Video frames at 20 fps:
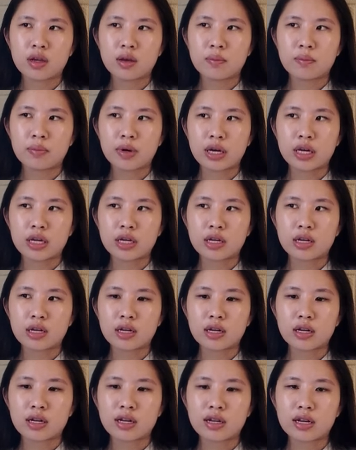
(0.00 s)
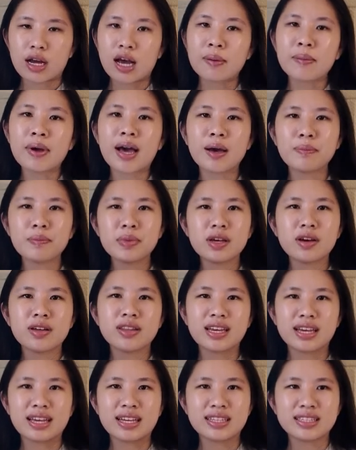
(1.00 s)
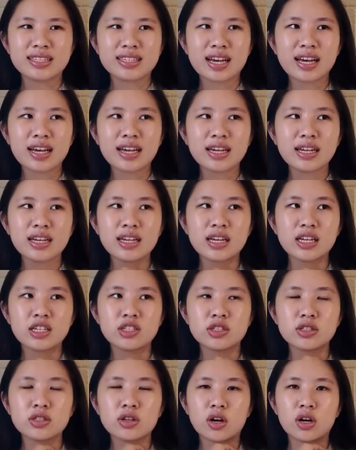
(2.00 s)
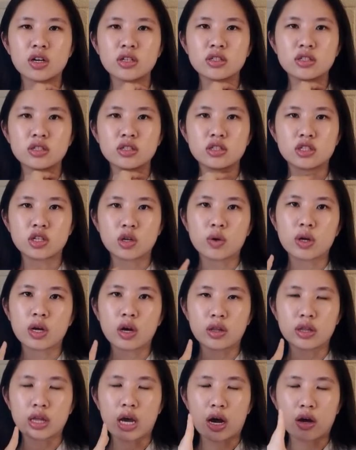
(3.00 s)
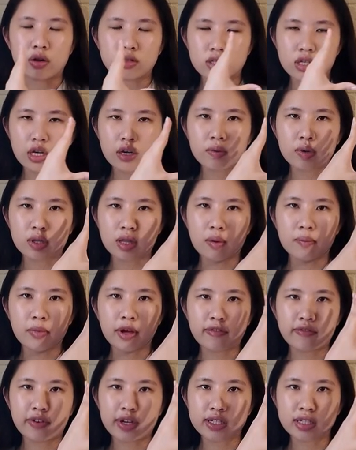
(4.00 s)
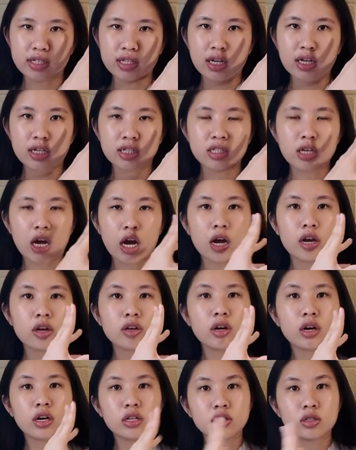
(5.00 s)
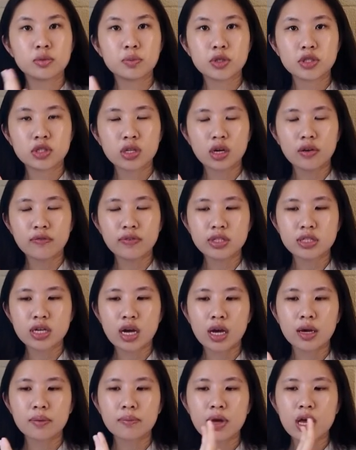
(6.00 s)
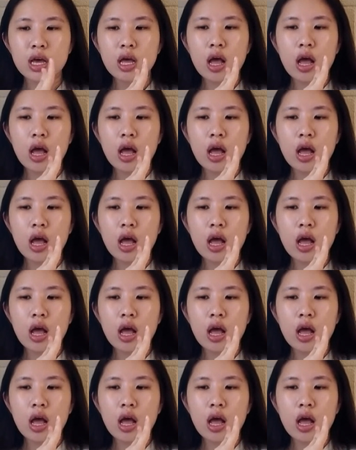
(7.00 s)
But I'm happy on the inside. It's just hard to show it on the outside without my face getting tired 100% of the time.